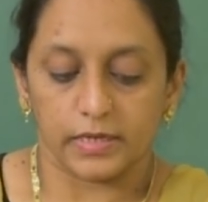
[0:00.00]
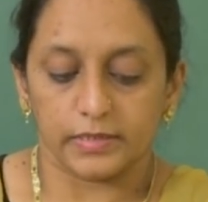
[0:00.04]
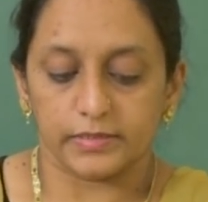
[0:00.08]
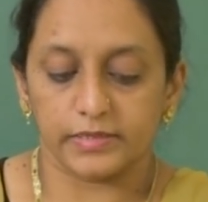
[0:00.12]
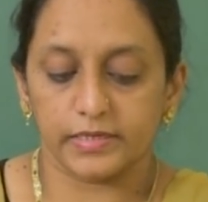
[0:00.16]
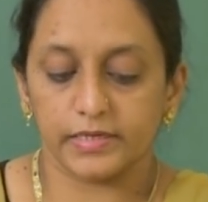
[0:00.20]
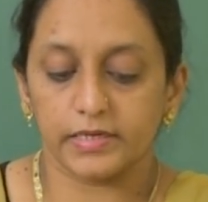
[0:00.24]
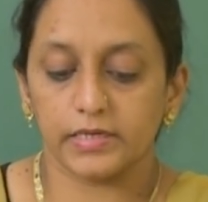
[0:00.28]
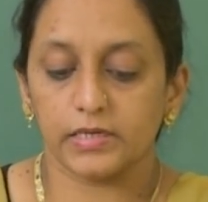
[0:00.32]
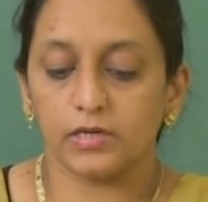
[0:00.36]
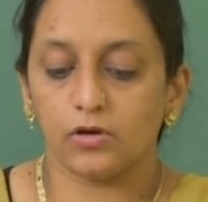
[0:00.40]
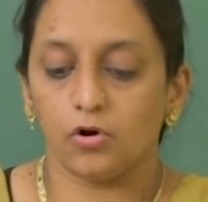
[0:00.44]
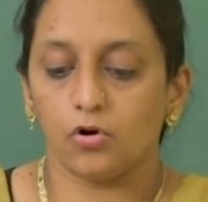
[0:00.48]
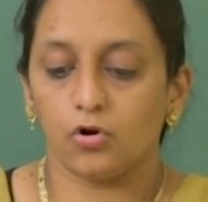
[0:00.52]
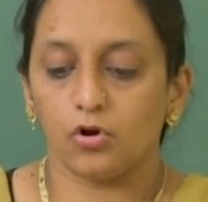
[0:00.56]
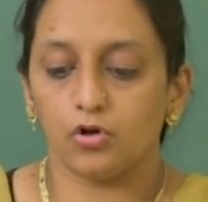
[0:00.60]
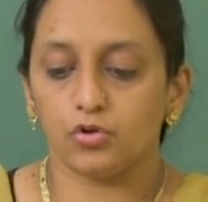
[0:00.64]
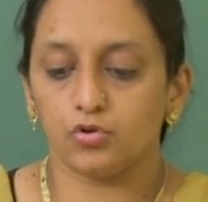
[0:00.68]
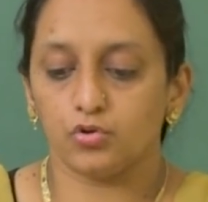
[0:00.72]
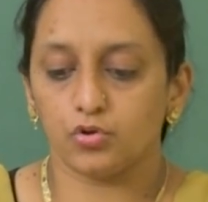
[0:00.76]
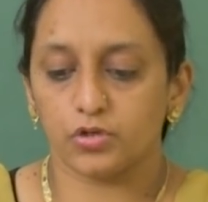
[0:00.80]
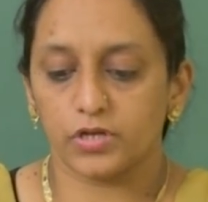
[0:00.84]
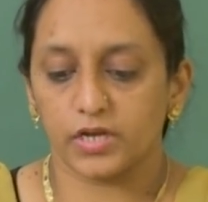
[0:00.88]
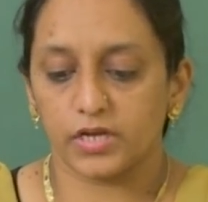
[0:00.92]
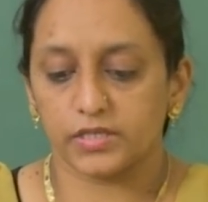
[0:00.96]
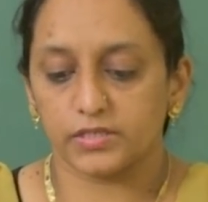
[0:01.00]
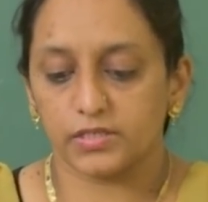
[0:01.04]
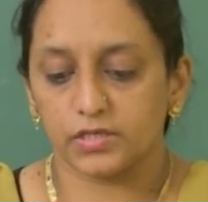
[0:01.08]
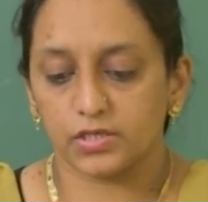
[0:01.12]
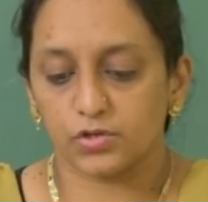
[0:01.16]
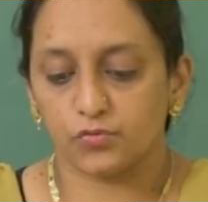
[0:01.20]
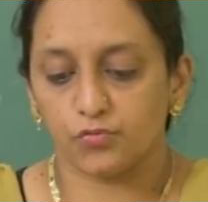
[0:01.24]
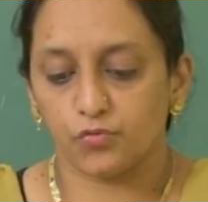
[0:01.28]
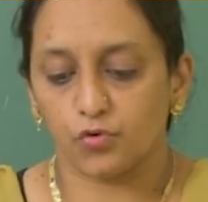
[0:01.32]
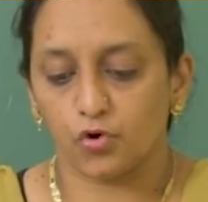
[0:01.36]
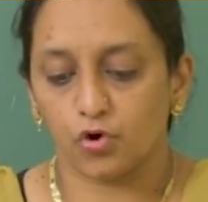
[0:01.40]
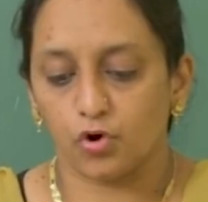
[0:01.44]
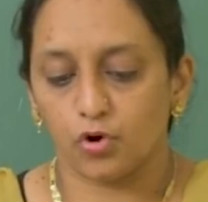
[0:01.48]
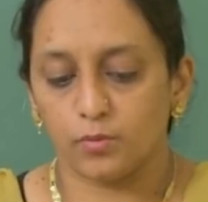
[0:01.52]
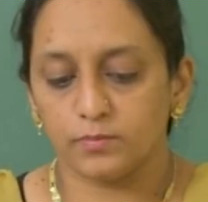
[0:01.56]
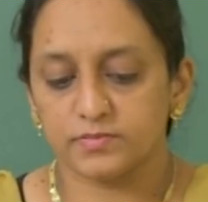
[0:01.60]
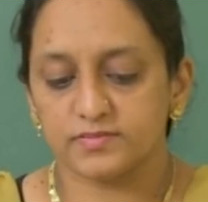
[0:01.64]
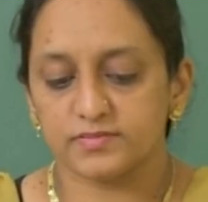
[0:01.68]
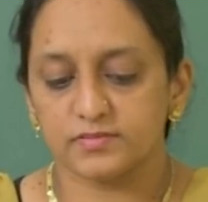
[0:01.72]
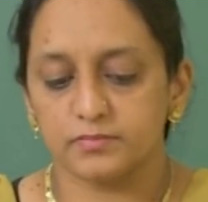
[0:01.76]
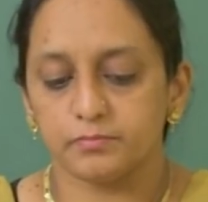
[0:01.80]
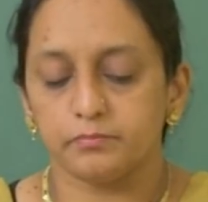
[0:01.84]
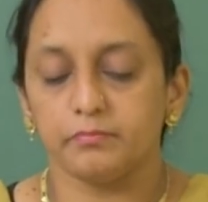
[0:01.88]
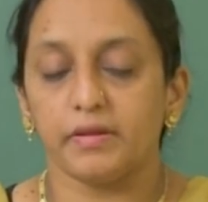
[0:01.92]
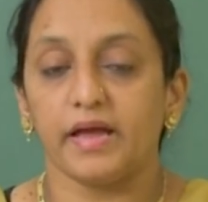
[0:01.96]
They all together
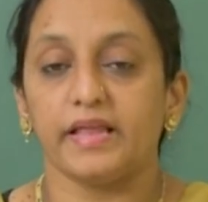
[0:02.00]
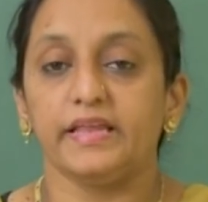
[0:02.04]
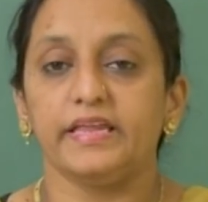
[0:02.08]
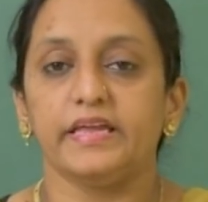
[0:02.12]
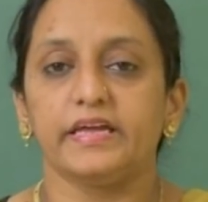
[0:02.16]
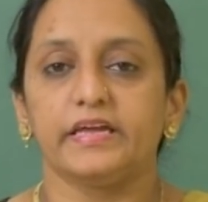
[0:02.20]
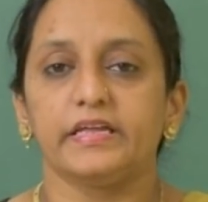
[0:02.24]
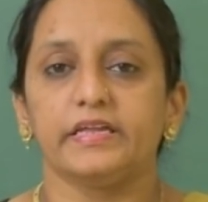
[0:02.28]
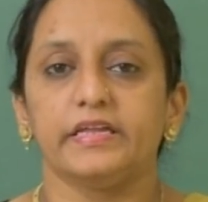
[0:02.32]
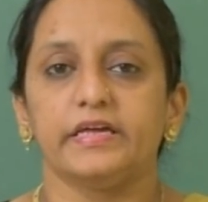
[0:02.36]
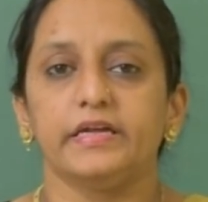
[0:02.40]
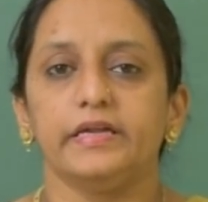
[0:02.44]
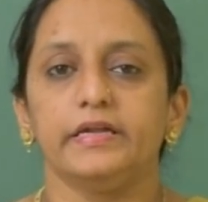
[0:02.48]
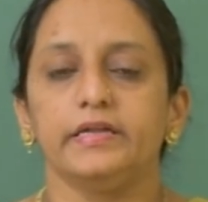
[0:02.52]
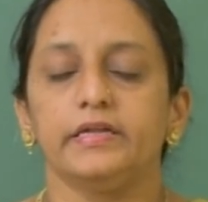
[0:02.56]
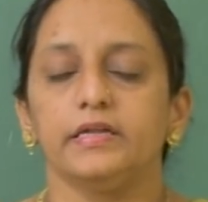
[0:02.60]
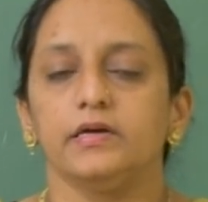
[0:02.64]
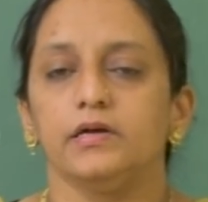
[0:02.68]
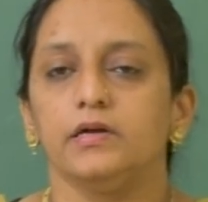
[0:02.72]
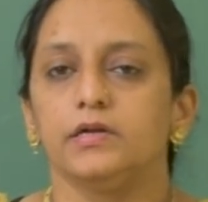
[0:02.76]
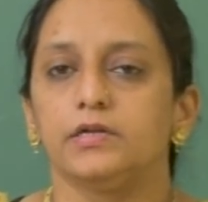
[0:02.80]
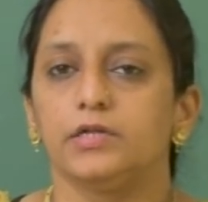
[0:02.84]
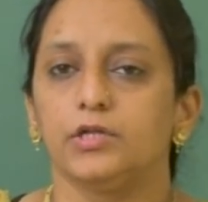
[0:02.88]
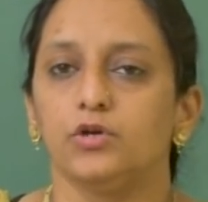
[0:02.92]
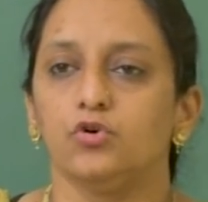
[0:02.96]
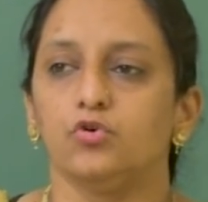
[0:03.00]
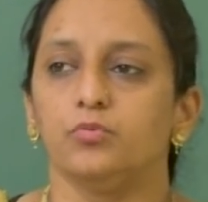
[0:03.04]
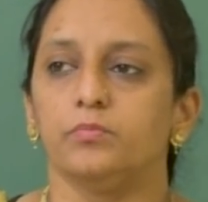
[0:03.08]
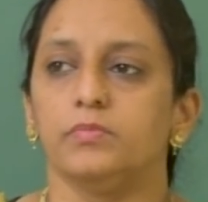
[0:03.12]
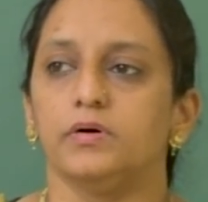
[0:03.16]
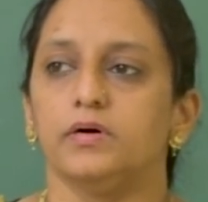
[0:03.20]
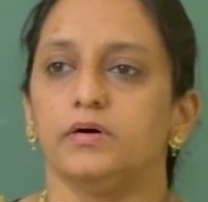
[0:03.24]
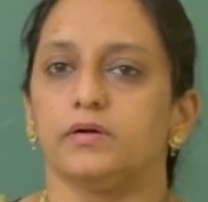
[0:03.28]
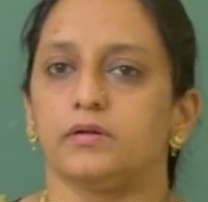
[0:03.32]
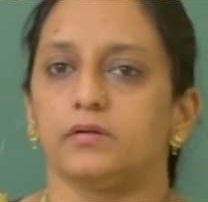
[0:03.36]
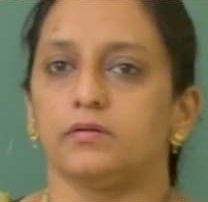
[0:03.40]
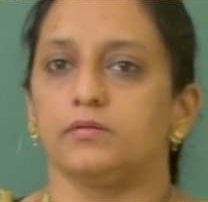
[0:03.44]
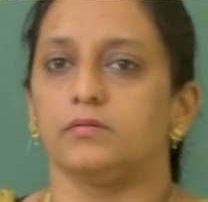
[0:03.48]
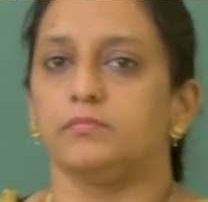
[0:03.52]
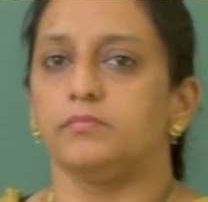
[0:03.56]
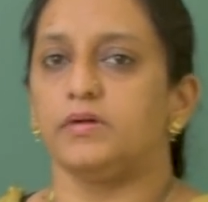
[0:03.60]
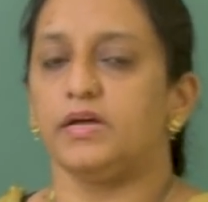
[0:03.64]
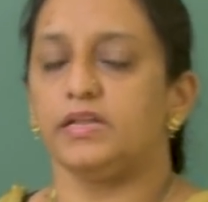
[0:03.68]
forms malignant tumor.